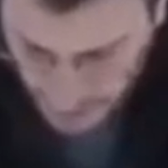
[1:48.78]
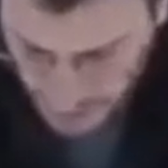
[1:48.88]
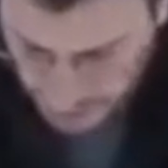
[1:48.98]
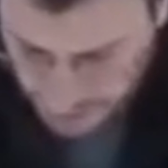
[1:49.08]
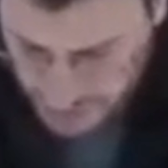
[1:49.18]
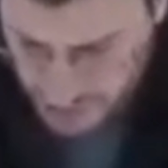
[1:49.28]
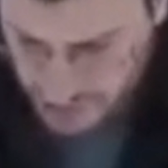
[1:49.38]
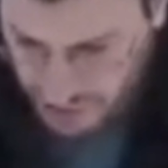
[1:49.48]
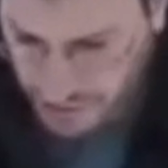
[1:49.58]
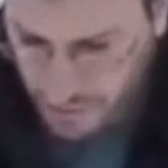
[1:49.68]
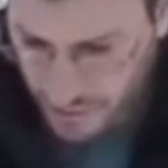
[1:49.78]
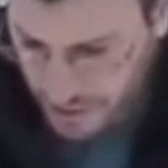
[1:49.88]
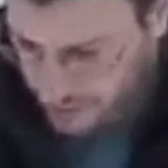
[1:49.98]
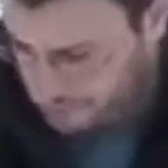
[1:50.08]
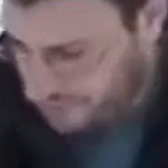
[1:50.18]
Let me just show you
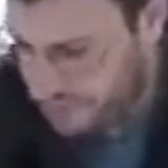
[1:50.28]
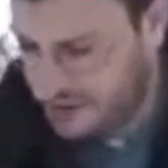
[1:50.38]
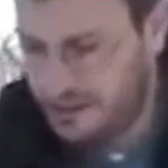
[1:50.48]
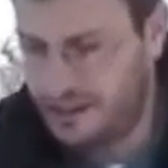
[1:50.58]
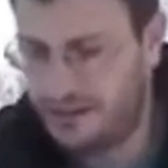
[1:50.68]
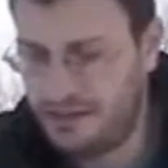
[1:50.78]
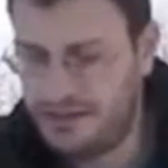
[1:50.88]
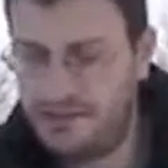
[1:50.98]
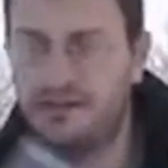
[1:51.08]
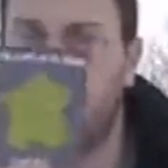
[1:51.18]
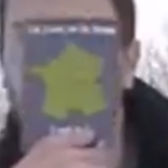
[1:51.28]
where Burgundy is